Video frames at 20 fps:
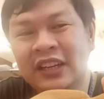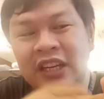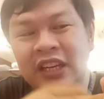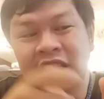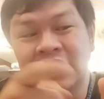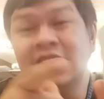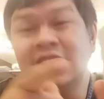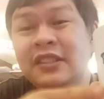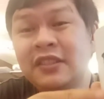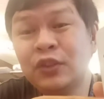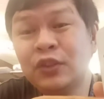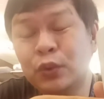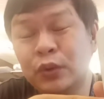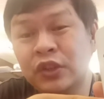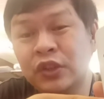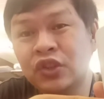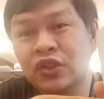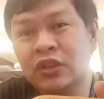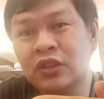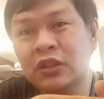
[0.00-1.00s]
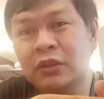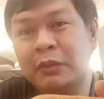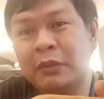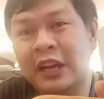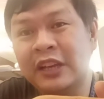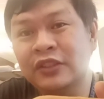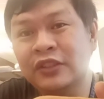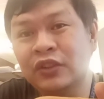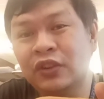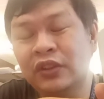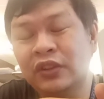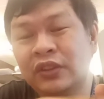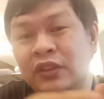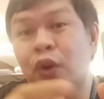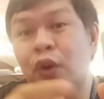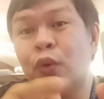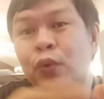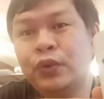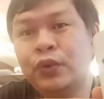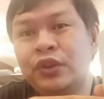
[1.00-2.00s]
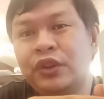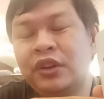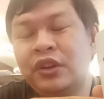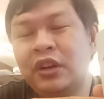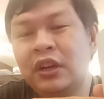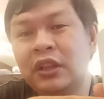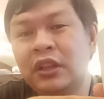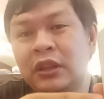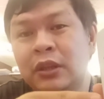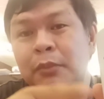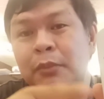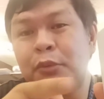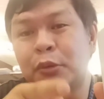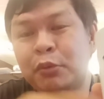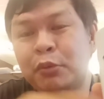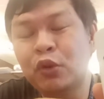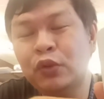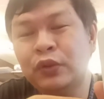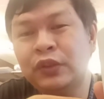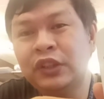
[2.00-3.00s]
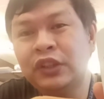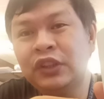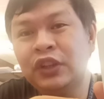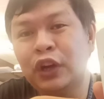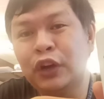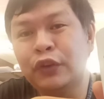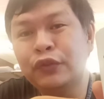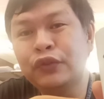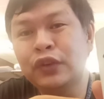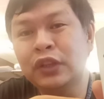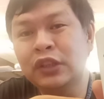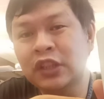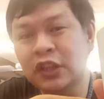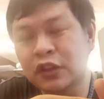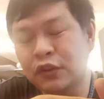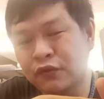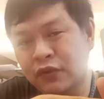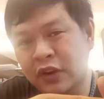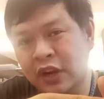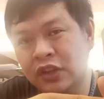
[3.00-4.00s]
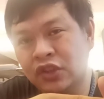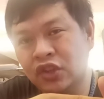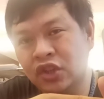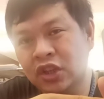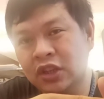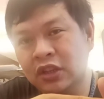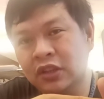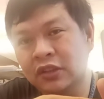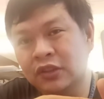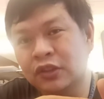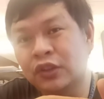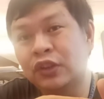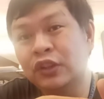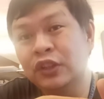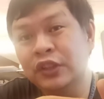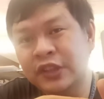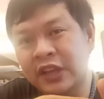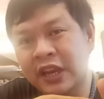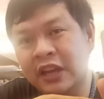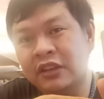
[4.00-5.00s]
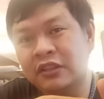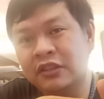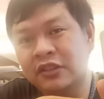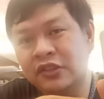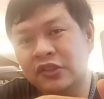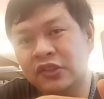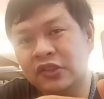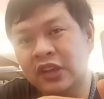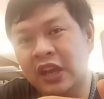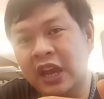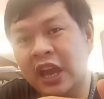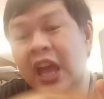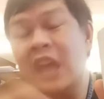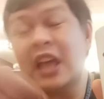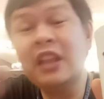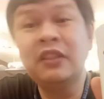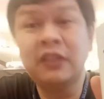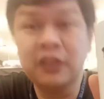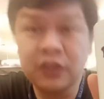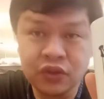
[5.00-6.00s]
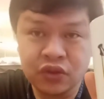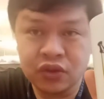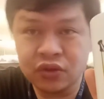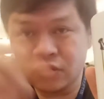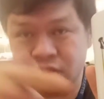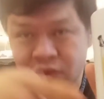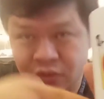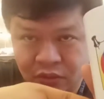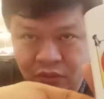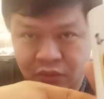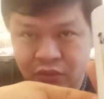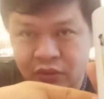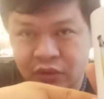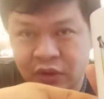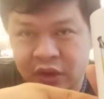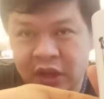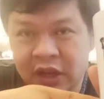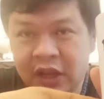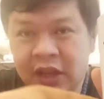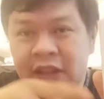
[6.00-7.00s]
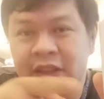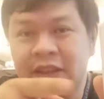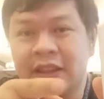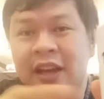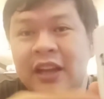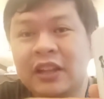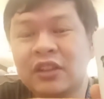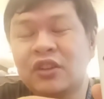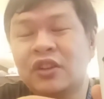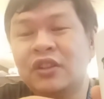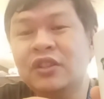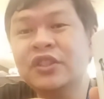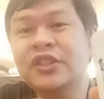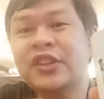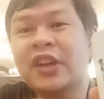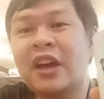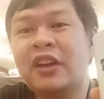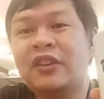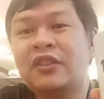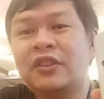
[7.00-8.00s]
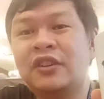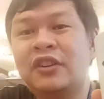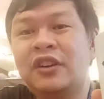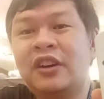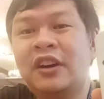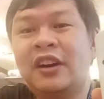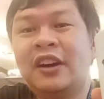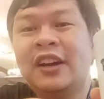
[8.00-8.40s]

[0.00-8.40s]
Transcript: This is the original mascot, the owner, the proponent of Kentucky Fried Chicken, Colonel Sanders. And did you know that Colonel Sanders